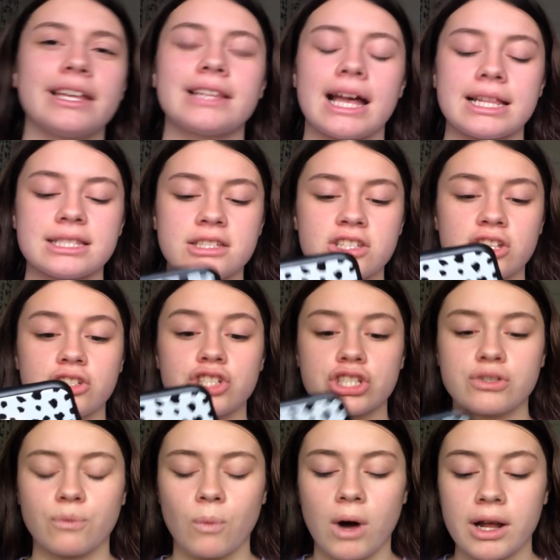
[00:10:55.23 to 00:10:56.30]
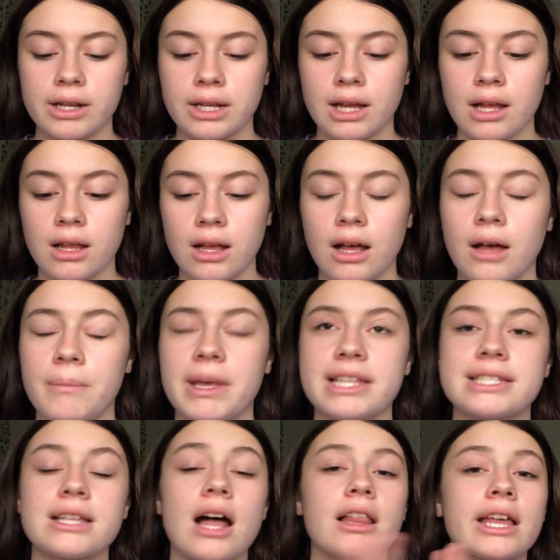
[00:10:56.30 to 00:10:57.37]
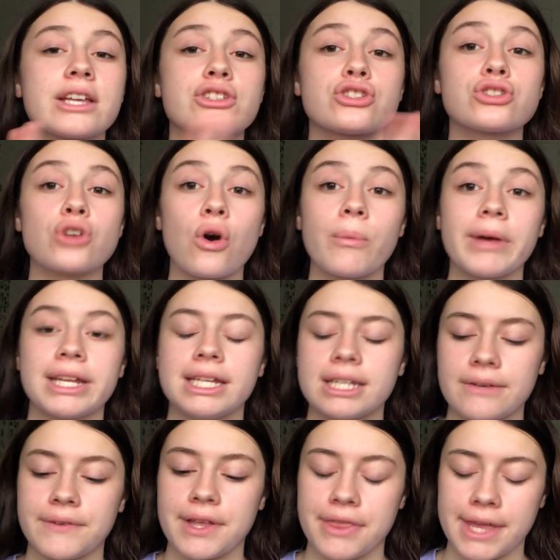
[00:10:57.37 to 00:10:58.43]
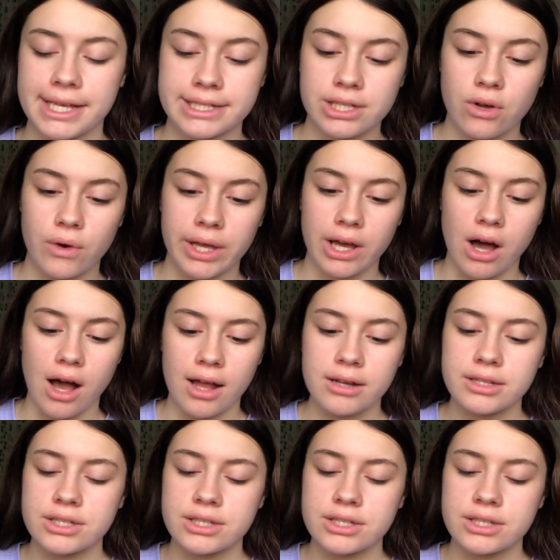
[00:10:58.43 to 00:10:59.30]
that's just one, it's not like so many different things going on,